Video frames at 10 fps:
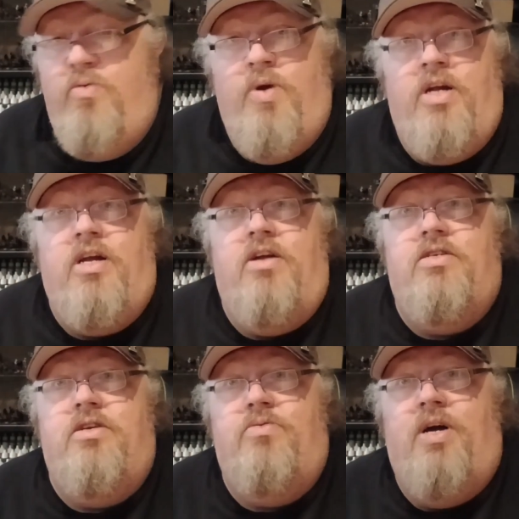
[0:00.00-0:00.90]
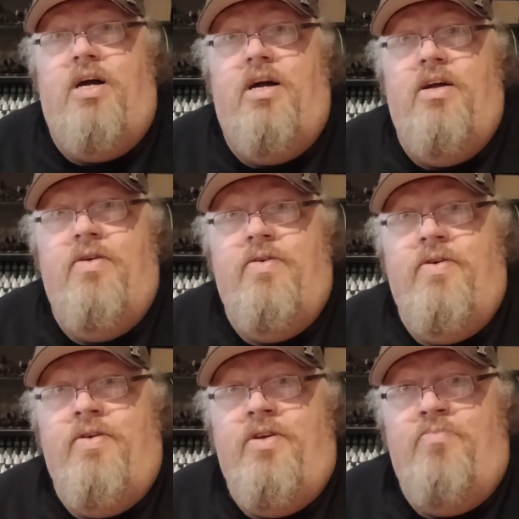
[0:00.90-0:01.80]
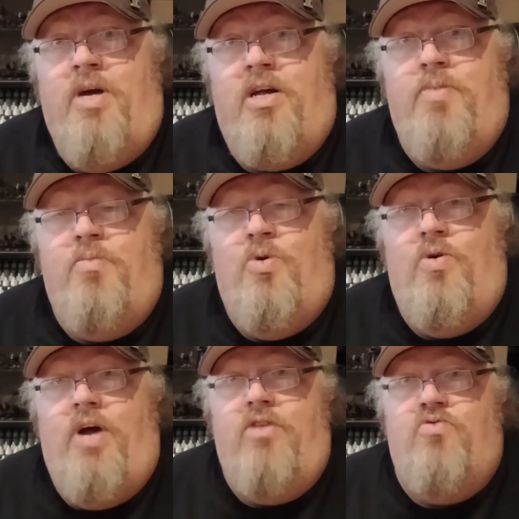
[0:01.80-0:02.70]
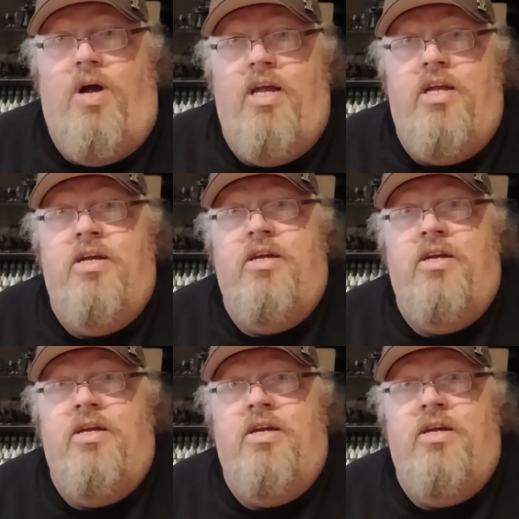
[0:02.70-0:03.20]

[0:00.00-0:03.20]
we're going to make a bit more headway